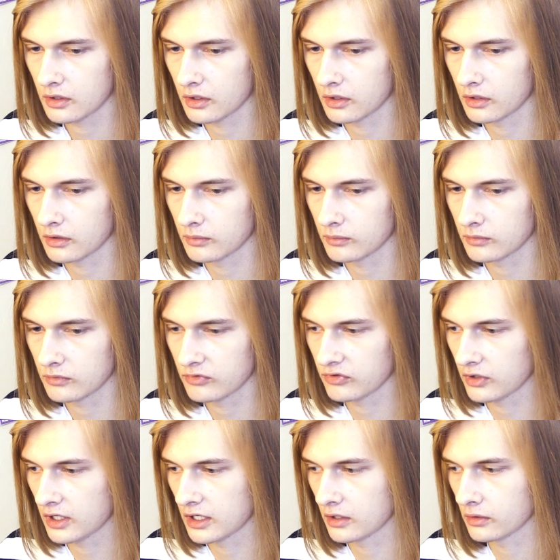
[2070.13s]

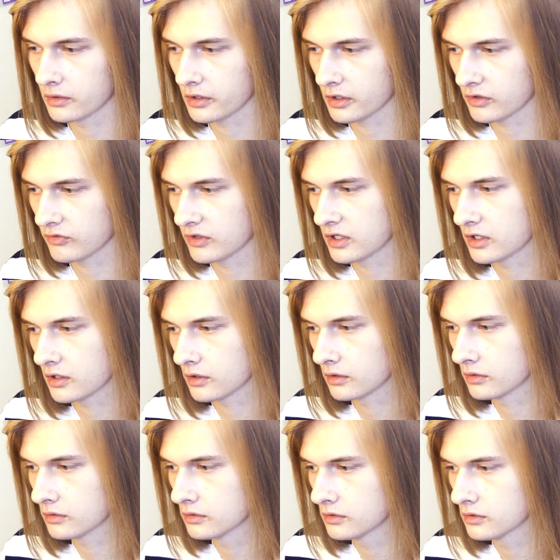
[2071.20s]
for analog
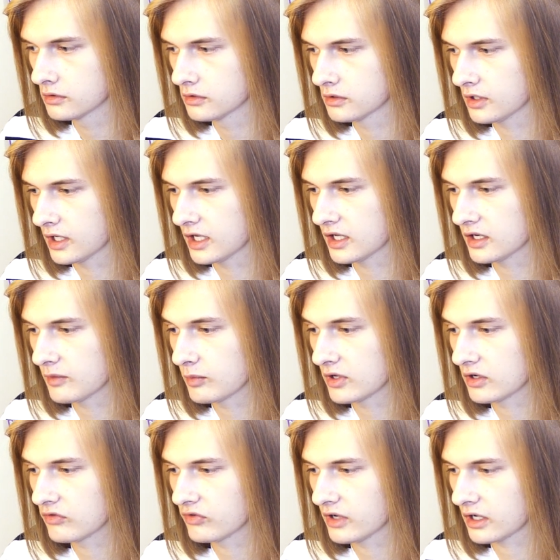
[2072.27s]
video and a
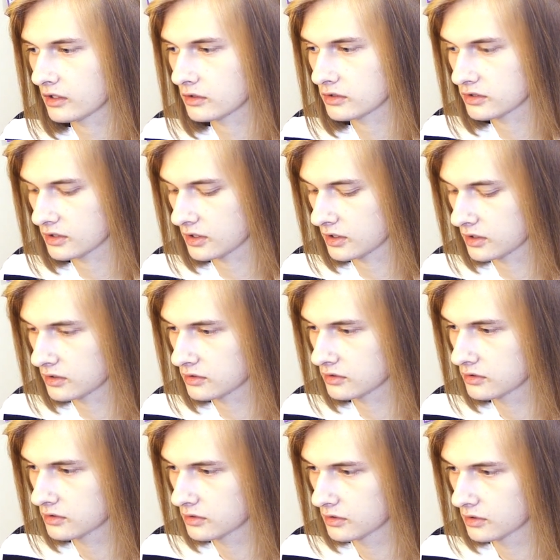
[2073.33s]
big file size.
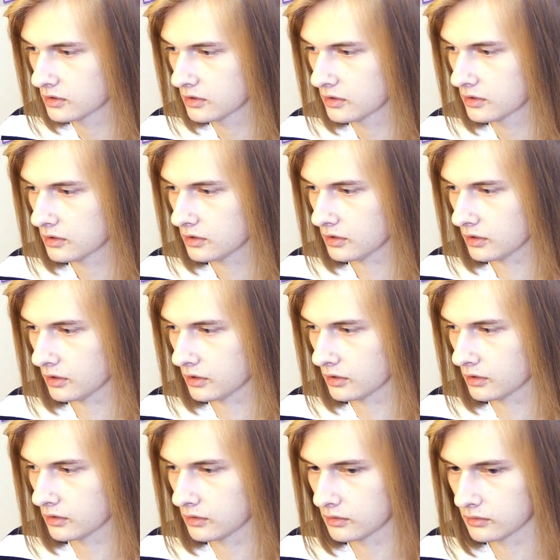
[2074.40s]

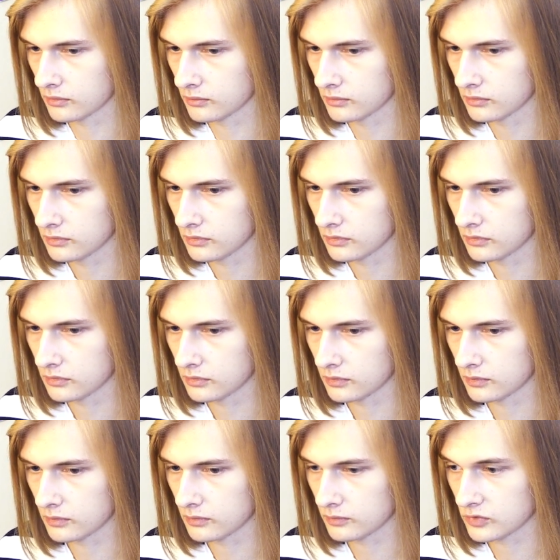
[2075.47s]
I'm
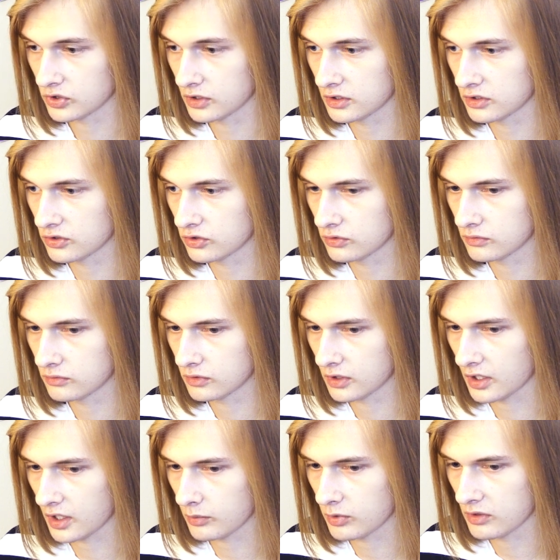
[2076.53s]
trying to
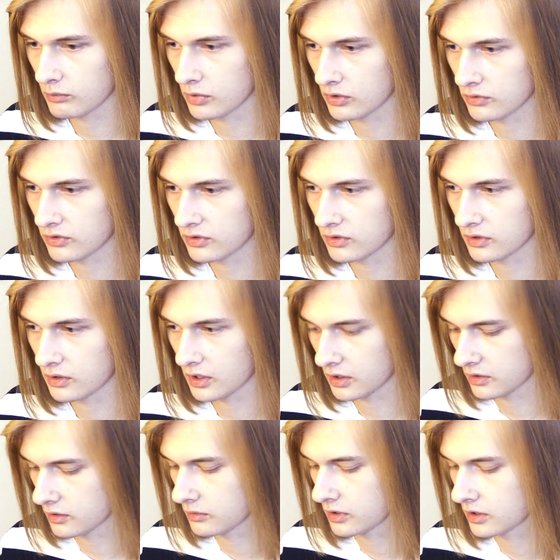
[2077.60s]
copy both, oh,
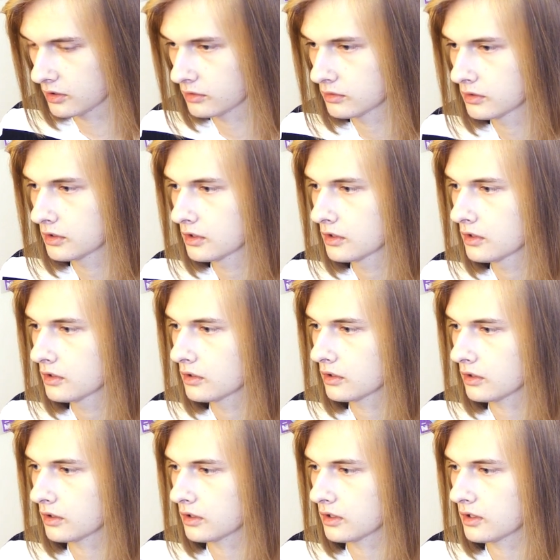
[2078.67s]
there we go.
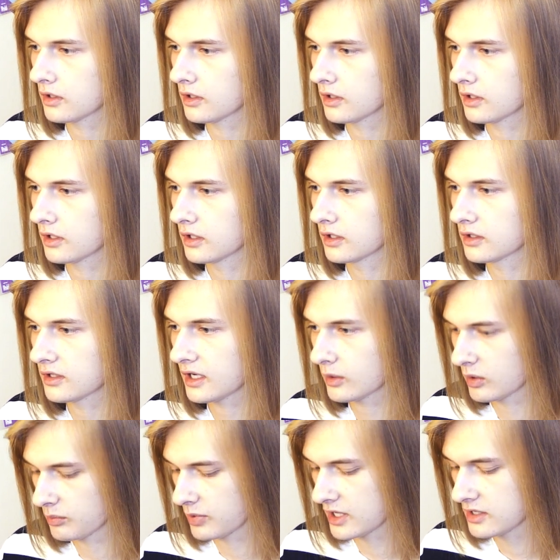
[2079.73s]
And I
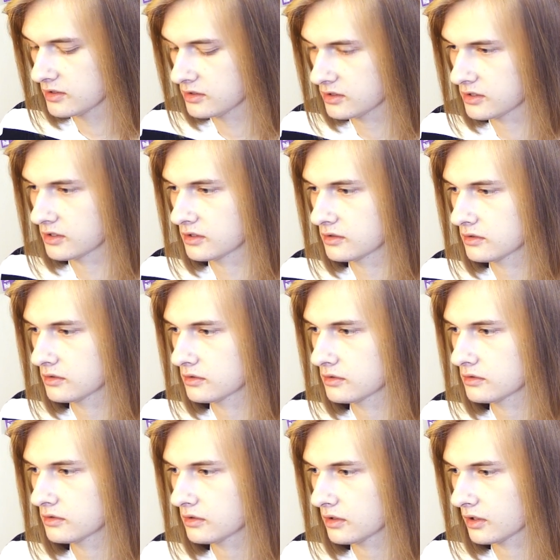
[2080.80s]
would paste it,
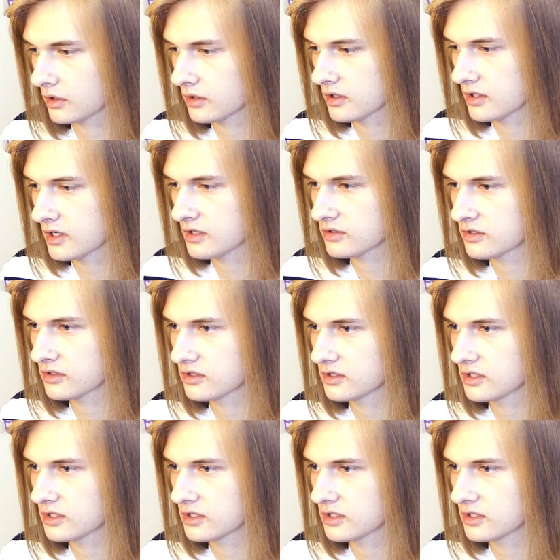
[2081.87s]
the nested